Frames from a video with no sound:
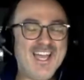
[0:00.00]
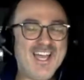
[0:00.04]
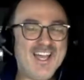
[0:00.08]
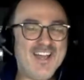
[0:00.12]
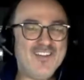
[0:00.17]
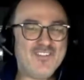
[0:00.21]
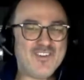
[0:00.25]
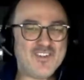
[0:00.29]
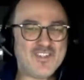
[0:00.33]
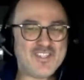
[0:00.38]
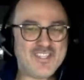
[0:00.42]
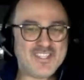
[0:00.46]

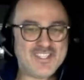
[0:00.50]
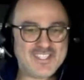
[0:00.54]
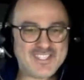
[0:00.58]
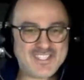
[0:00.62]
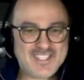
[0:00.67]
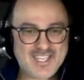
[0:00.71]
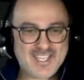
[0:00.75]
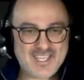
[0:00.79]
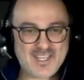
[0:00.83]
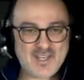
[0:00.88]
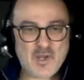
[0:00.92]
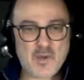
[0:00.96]
versus
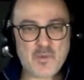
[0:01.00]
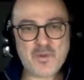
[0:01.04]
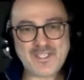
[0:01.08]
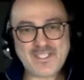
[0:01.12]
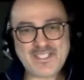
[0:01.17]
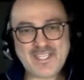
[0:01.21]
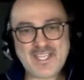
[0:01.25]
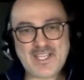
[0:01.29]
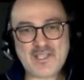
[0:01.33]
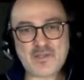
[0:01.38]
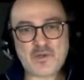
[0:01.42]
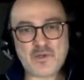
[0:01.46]
like, a
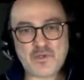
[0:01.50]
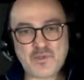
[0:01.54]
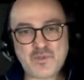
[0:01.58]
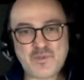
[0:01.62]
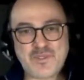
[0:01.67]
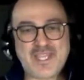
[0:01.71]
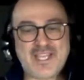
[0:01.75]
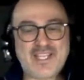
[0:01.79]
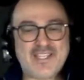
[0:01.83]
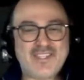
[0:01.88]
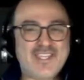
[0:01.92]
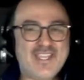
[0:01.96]
one-tail or
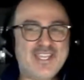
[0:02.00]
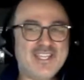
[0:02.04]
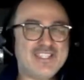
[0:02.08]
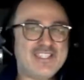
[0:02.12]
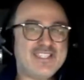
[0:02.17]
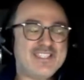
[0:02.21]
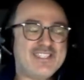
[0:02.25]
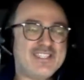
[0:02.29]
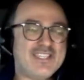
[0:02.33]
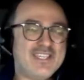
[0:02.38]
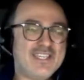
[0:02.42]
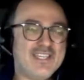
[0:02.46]
two-tail
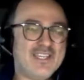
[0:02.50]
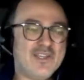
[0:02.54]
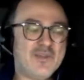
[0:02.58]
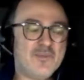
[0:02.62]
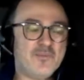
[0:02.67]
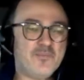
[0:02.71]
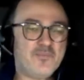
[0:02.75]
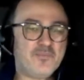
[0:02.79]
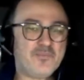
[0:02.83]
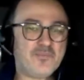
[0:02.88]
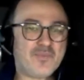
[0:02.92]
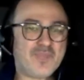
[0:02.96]
test
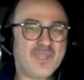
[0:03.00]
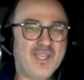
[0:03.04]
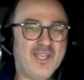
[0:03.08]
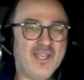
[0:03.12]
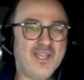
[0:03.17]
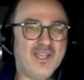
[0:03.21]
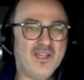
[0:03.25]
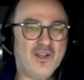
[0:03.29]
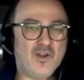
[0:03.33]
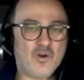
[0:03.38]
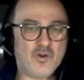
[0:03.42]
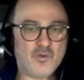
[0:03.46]

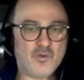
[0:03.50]
or